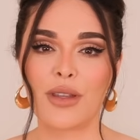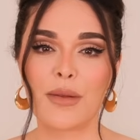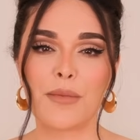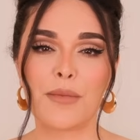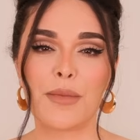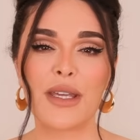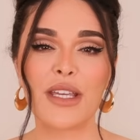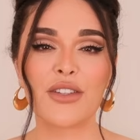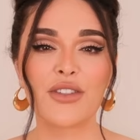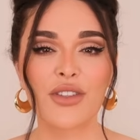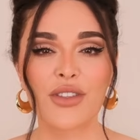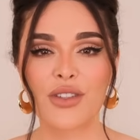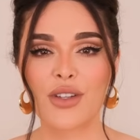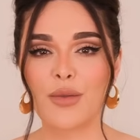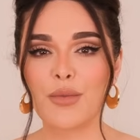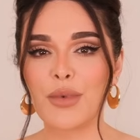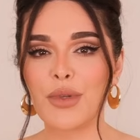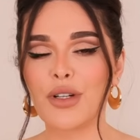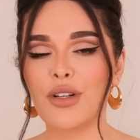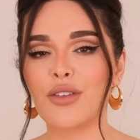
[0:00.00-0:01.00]
The beaches
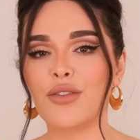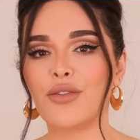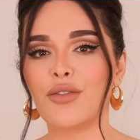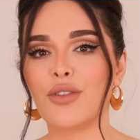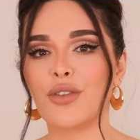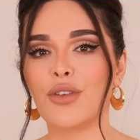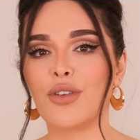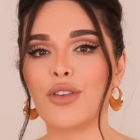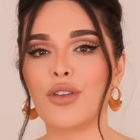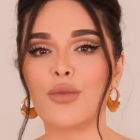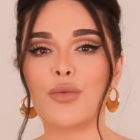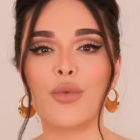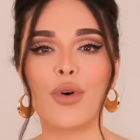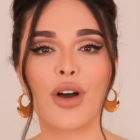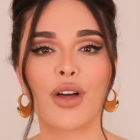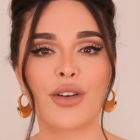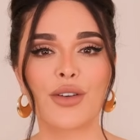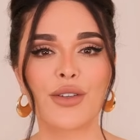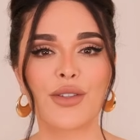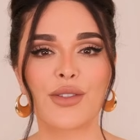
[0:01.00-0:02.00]
are beautiful, the
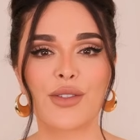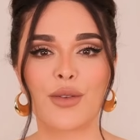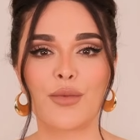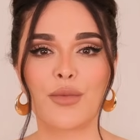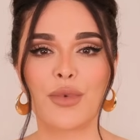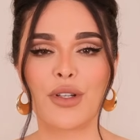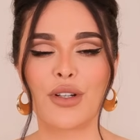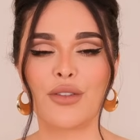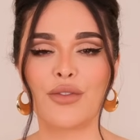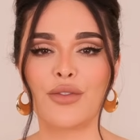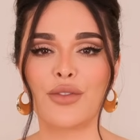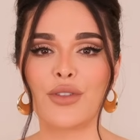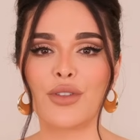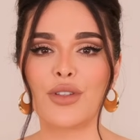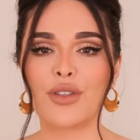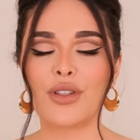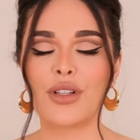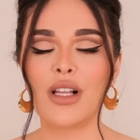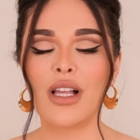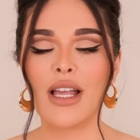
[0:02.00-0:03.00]
water is so
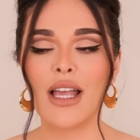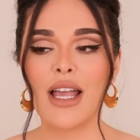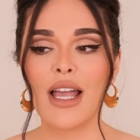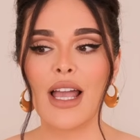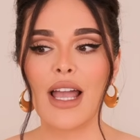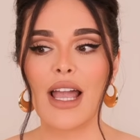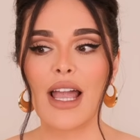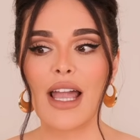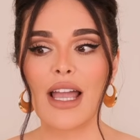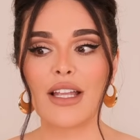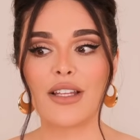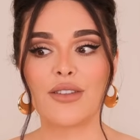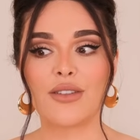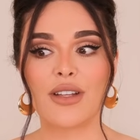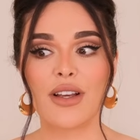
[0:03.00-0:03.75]
beautiful, and you